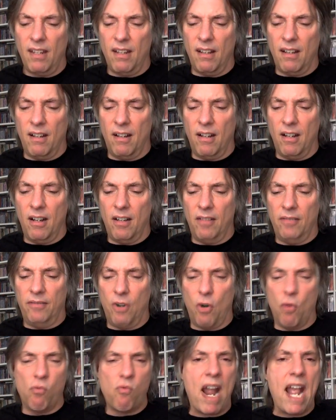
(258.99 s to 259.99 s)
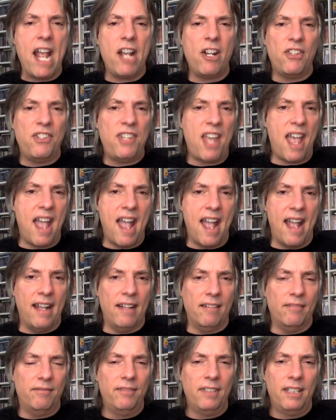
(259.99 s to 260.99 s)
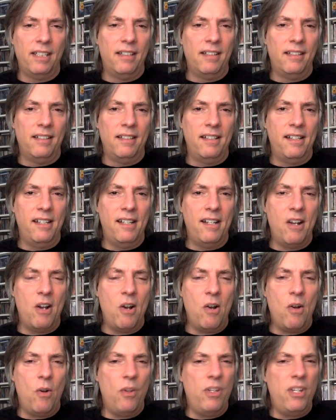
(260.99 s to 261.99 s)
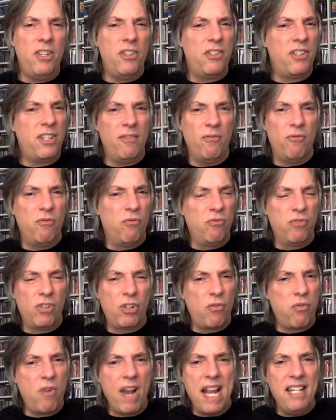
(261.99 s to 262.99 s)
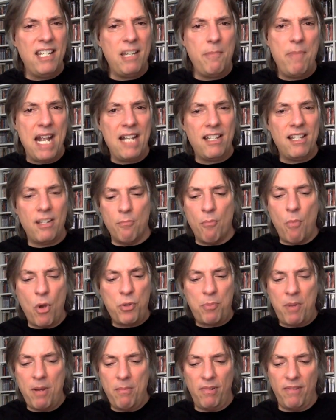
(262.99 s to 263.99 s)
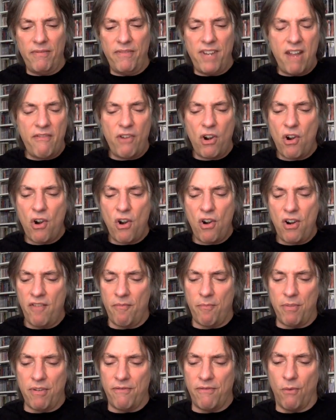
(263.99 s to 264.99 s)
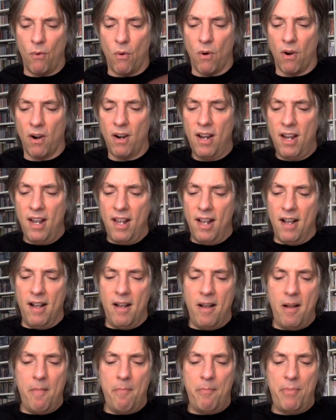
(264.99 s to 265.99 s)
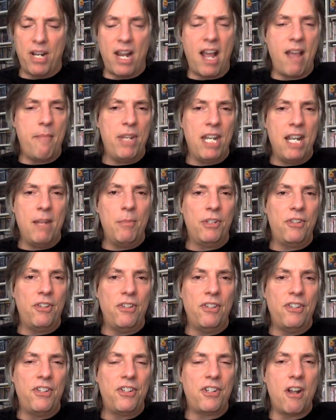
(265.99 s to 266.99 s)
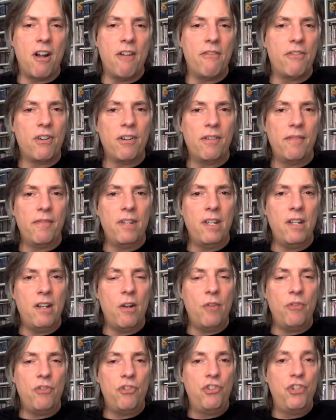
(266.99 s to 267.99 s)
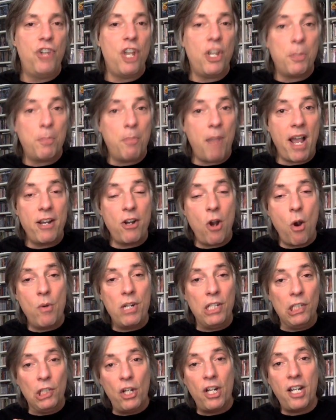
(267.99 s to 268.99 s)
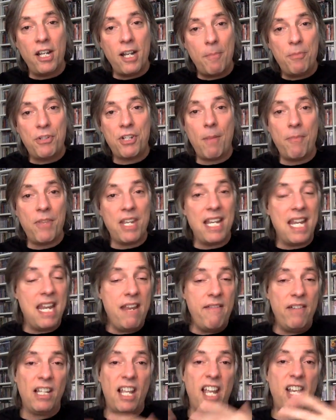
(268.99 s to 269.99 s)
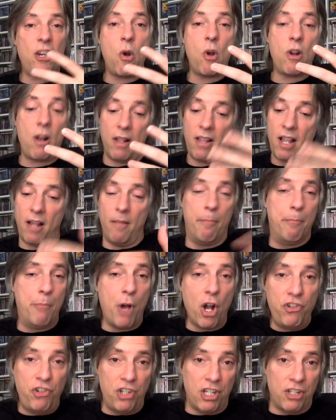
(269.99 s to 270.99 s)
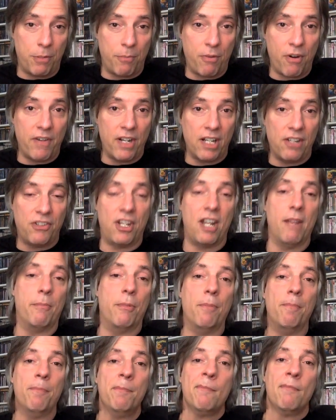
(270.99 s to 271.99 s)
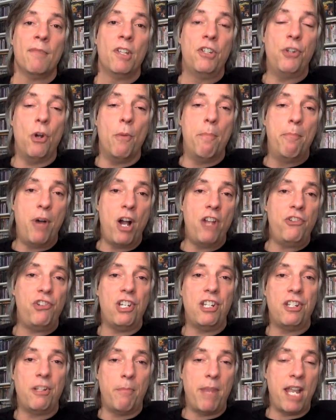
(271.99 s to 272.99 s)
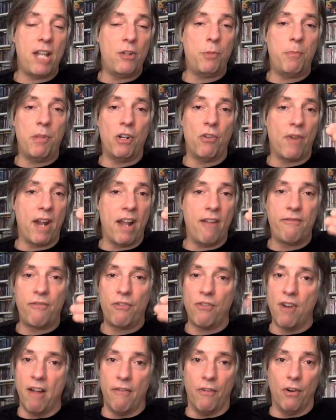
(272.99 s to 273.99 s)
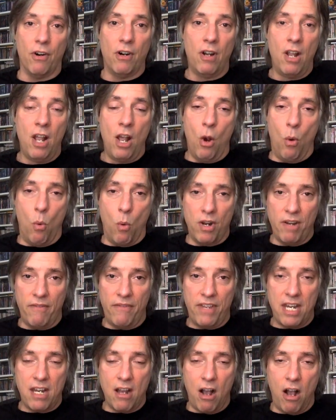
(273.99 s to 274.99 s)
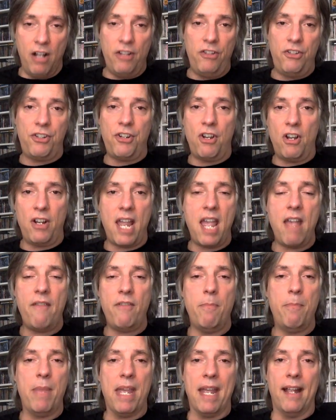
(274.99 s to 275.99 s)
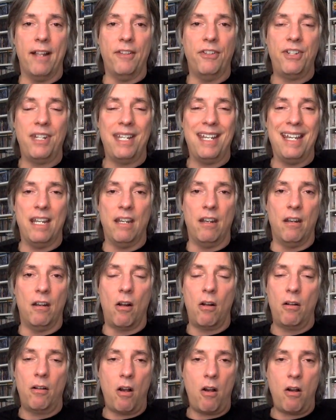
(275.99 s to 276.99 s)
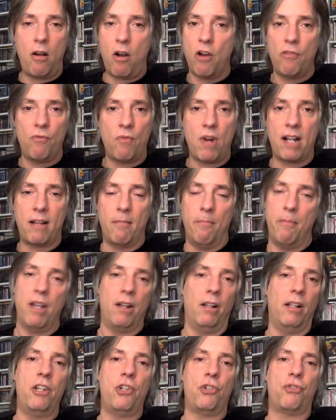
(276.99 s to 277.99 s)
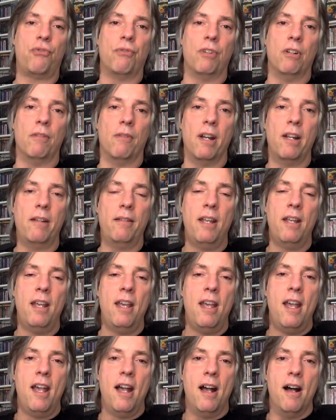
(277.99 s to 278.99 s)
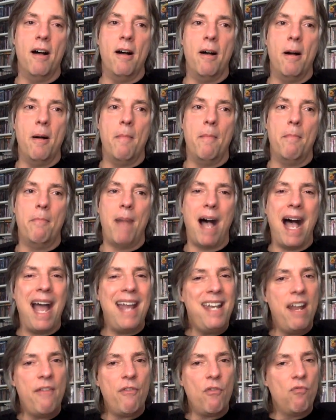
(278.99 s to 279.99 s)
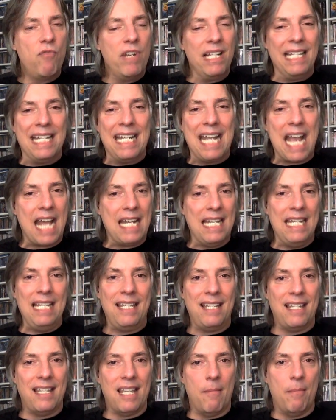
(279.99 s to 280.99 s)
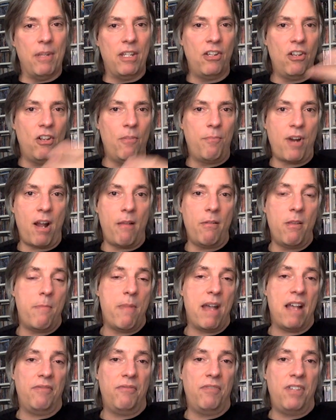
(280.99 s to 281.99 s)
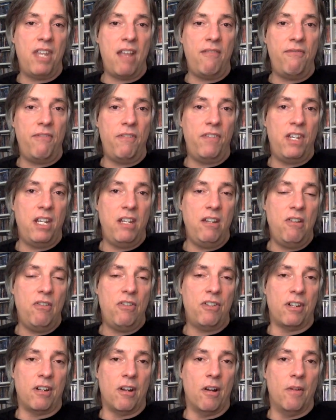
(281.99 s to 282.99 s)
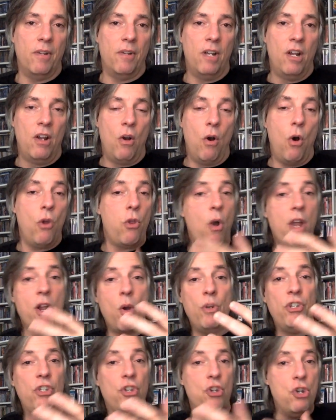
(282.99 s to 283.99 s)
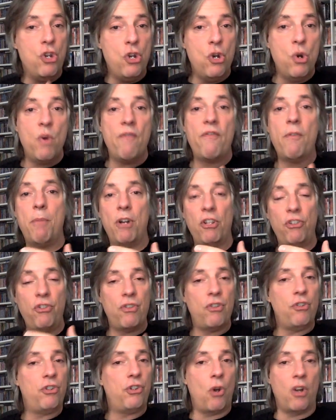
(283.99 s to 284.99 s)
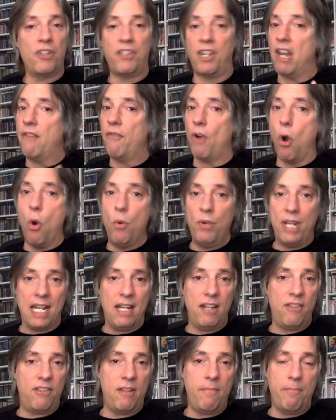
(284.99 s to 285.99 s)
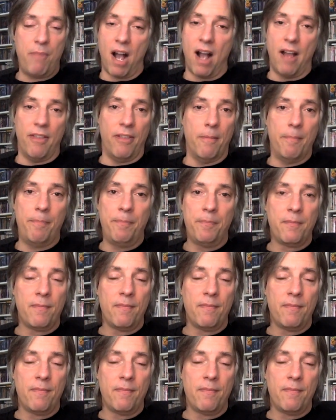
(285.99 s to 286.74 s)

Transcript: uh, Orangutan, you know, all these crazy bands that most people have never heard of before, um, but I've been able to discover, you know, just by going and looking up something. Even like going, on uh, Budgie is a perfect example. So Budgie is a band that's been around forever, one of the unsung heavy bands in hard rock and metal history, right? Um, I never really got into them until probably about 10, 15 years ago. Although I always knew of a bunch of their songs, I never owned anything by them.